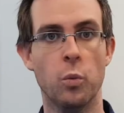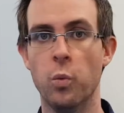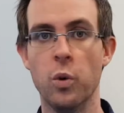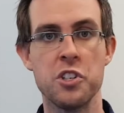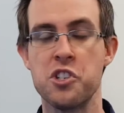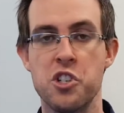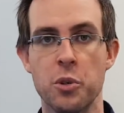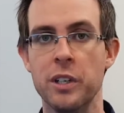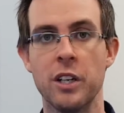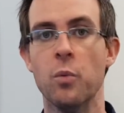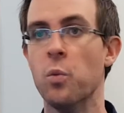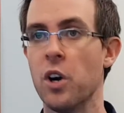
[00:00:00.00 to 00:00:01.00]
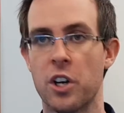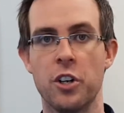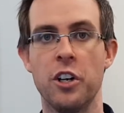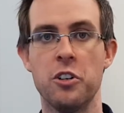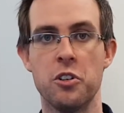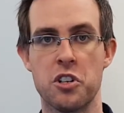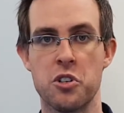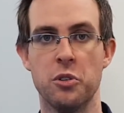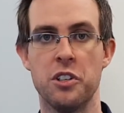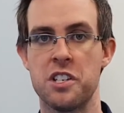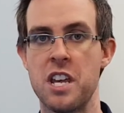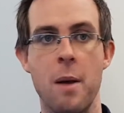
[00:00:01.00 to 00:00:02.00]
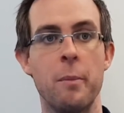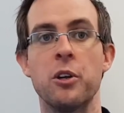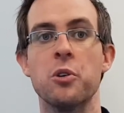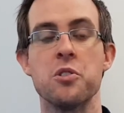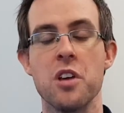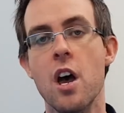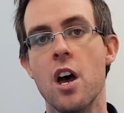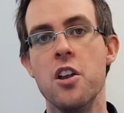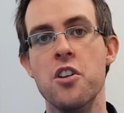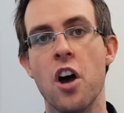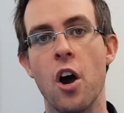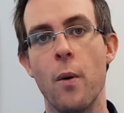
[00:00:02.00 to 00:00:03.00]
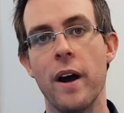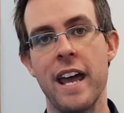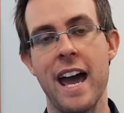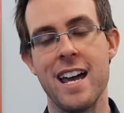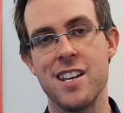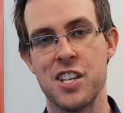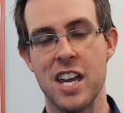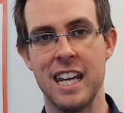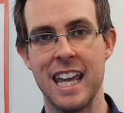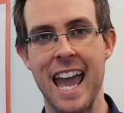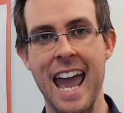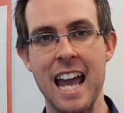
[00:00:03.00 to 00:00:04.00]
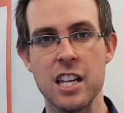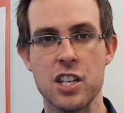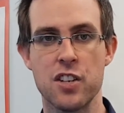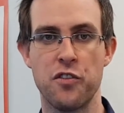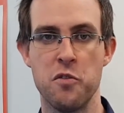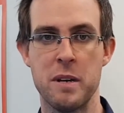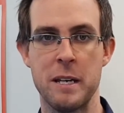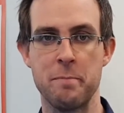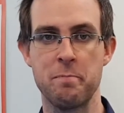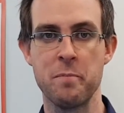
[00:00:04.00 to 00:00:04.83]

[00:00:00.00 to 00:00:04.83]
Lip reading: What's doing? What can I do to sort this out? Because no one has any answers for me.